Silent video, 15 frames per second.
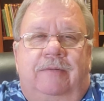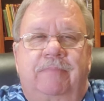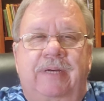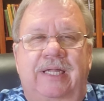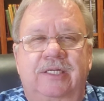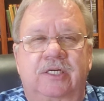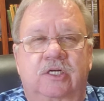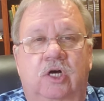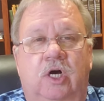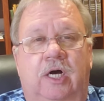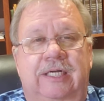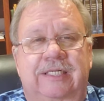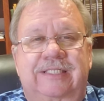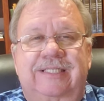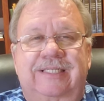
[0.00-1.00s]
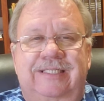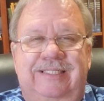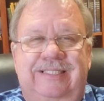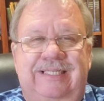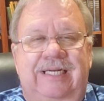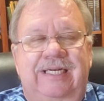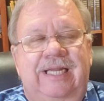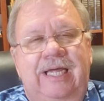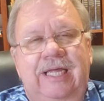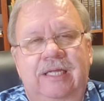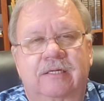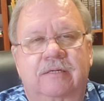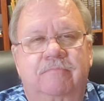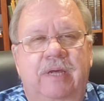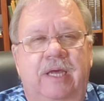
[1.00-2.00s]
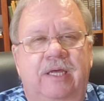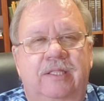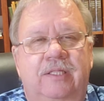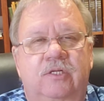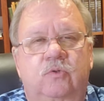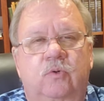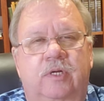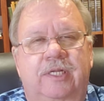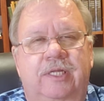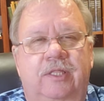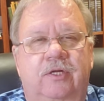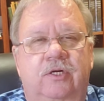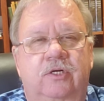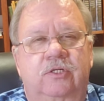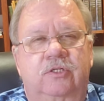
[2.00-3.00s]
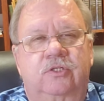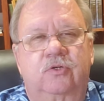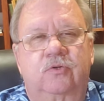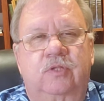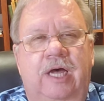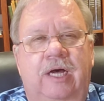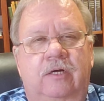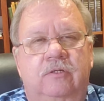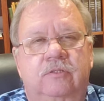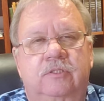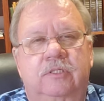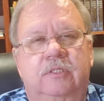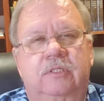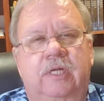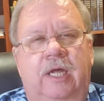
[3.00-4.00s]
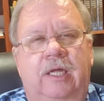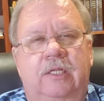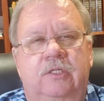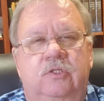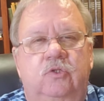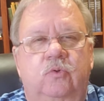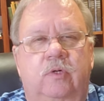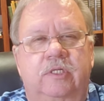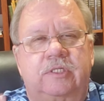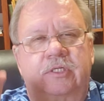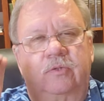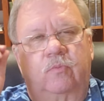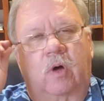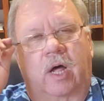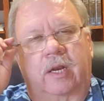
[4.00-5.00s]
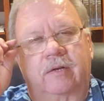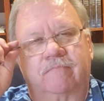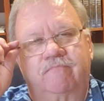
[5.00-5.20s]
Pentecost Sunday, May the 23rd, 2021.